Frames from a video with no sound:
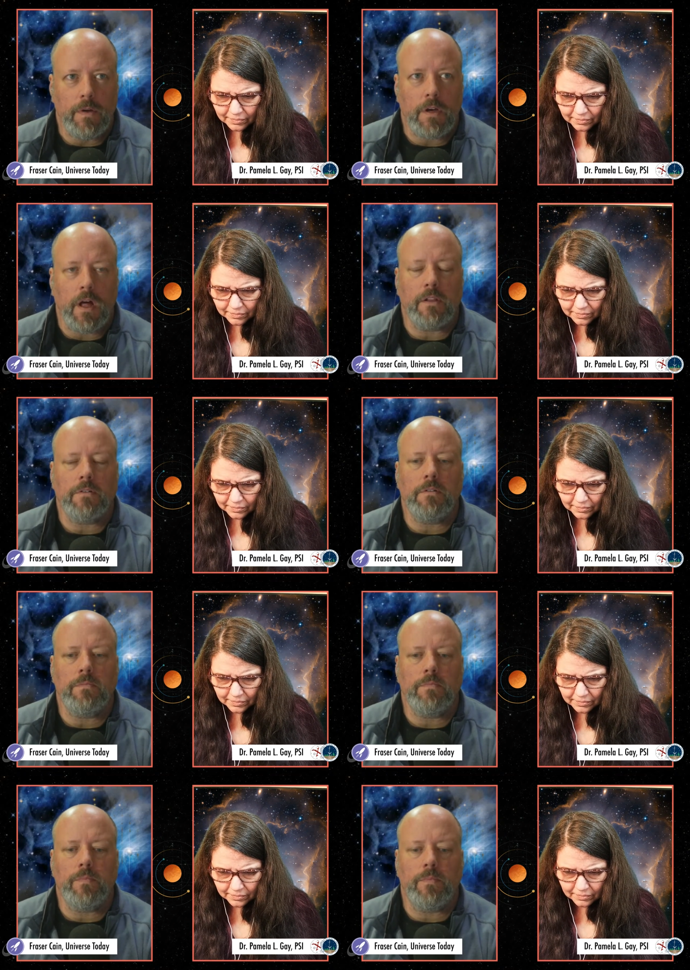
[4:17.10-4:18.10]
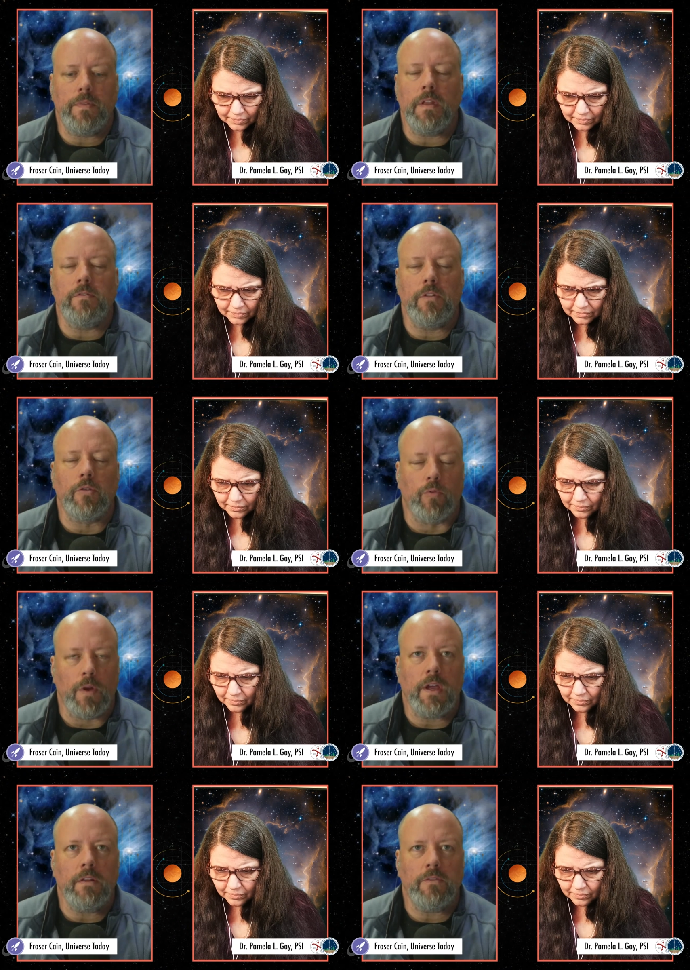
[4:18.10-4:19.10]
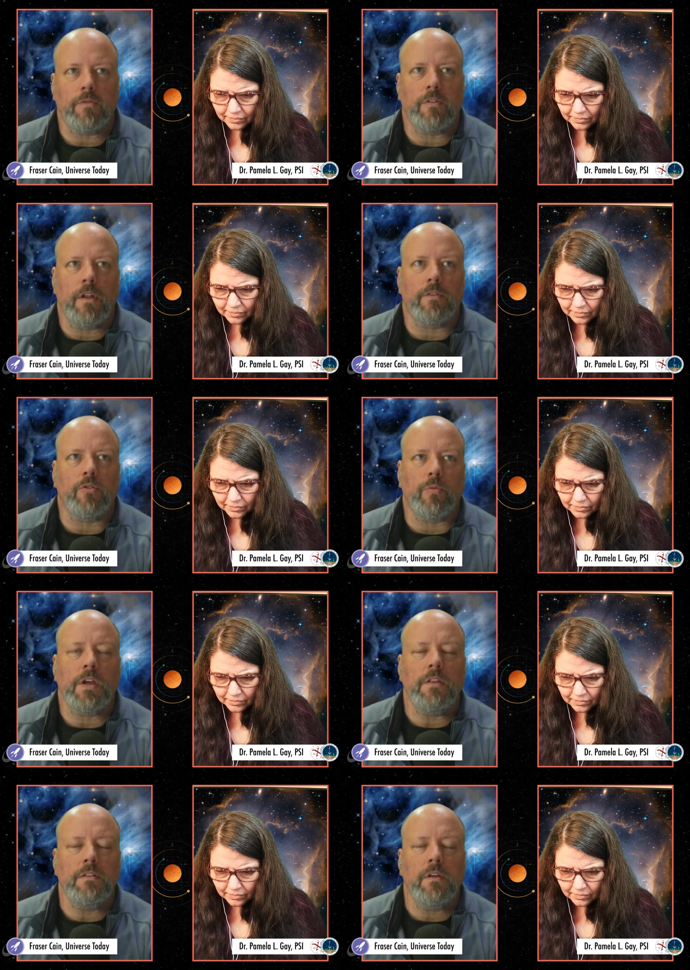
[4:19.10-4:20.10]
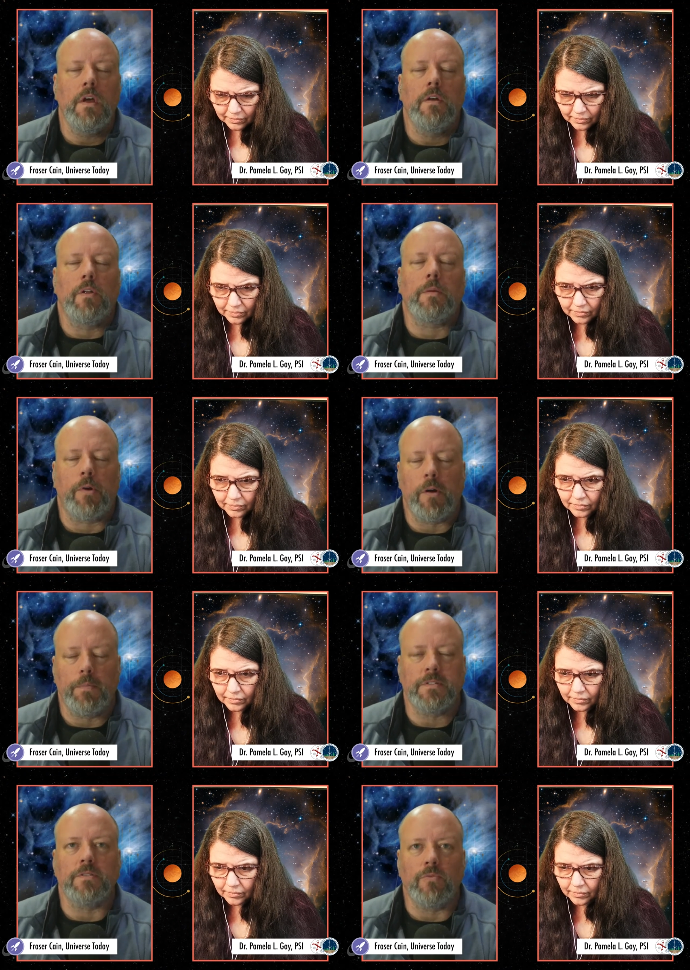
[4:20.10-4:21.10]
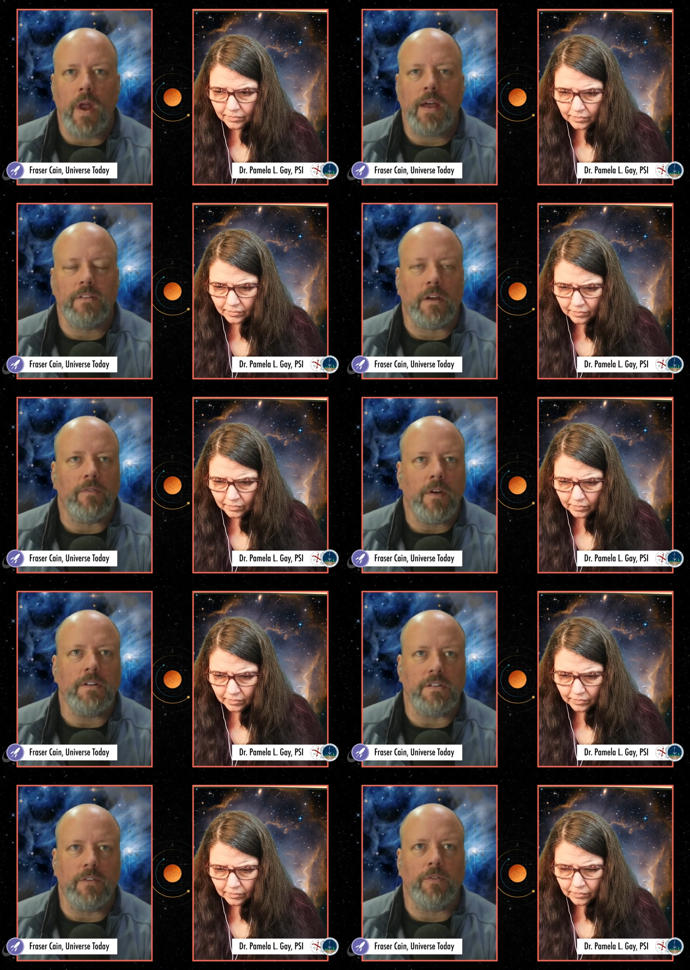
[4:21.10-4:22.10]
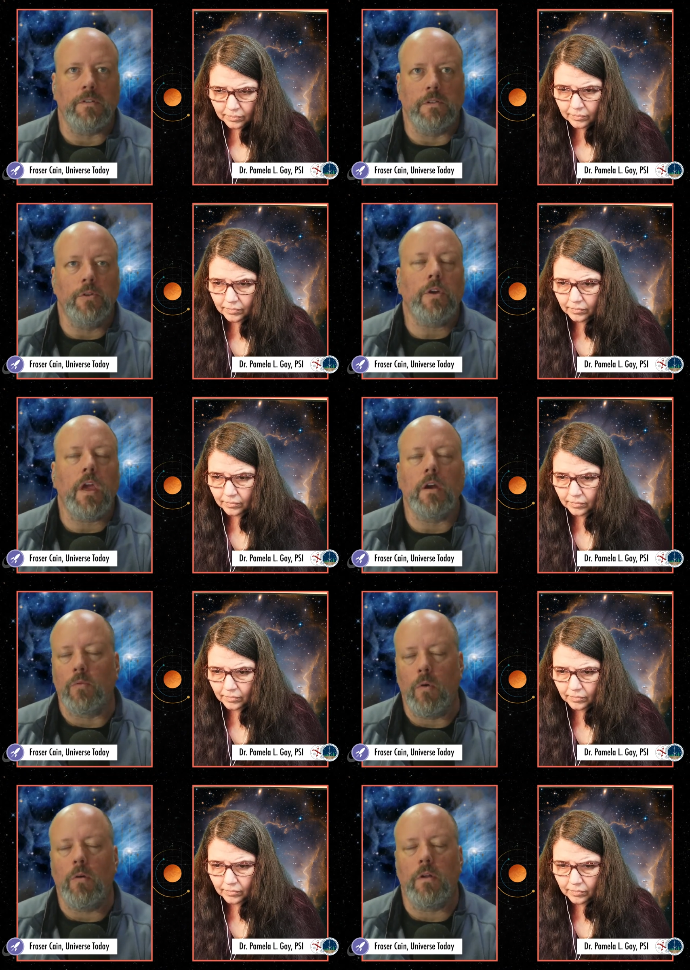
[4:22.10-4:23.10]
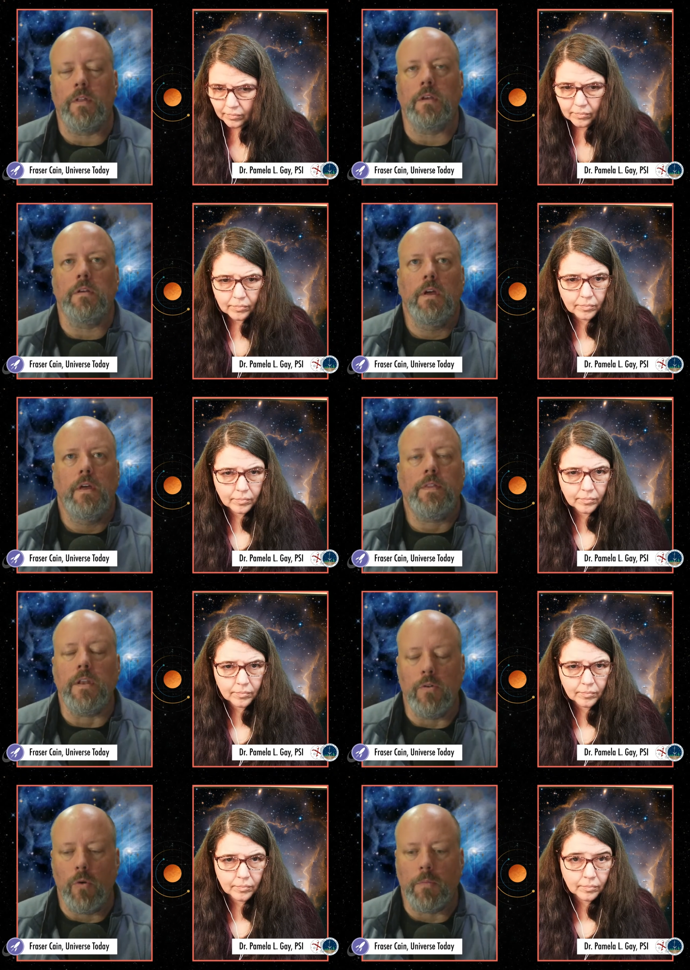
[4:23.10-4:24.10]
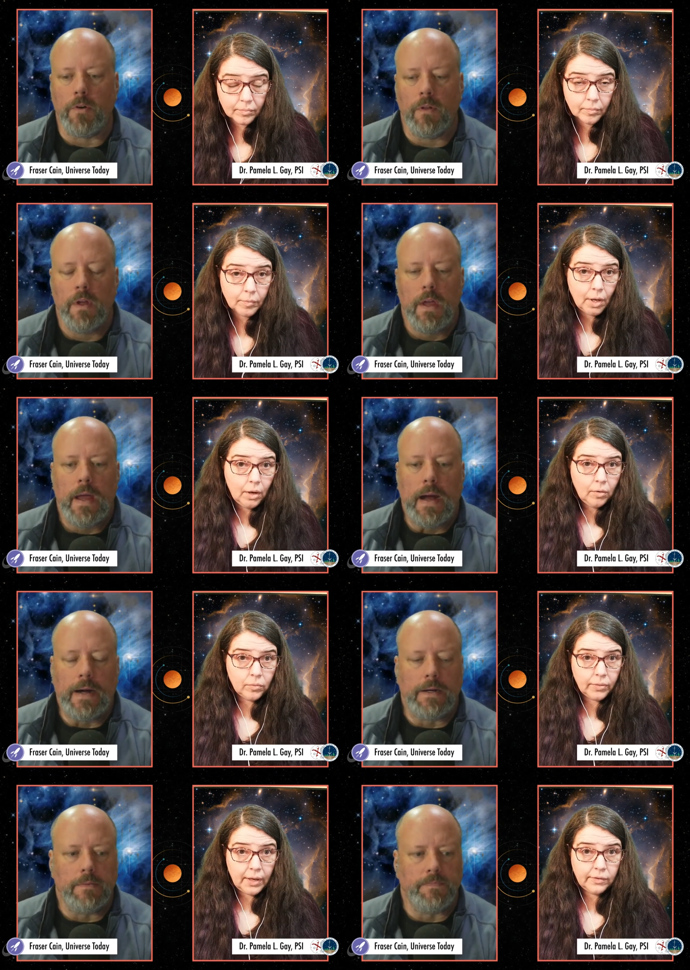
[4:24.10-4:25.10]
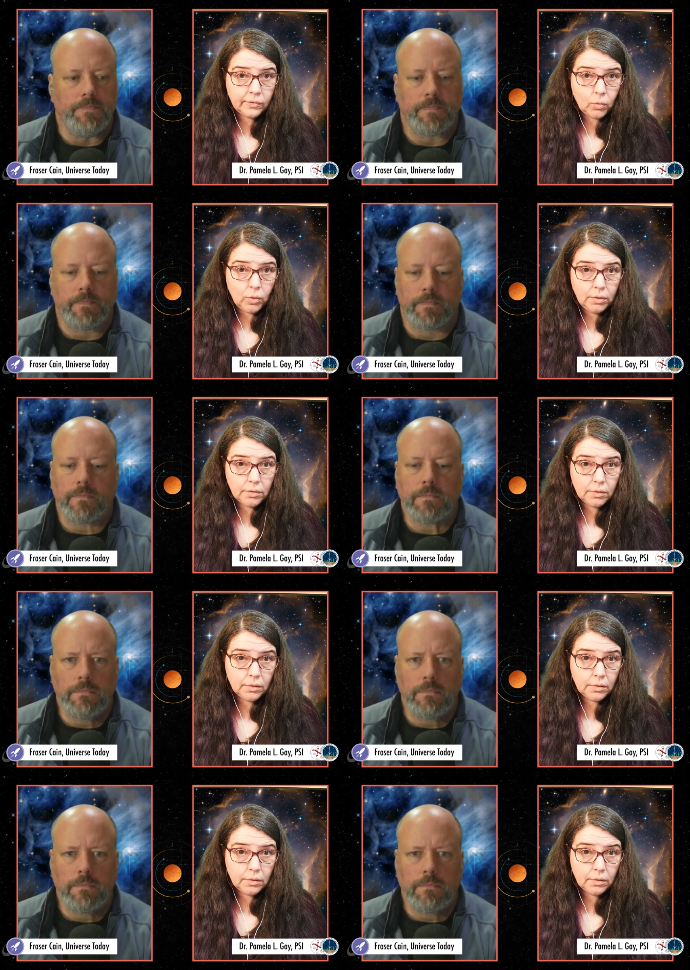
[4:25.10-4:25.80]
Speaker 1: color than the green. So there's a lot of greens, a lot of purples and reds, like a very different looking aurora than than normal. Oh, um, that's cool.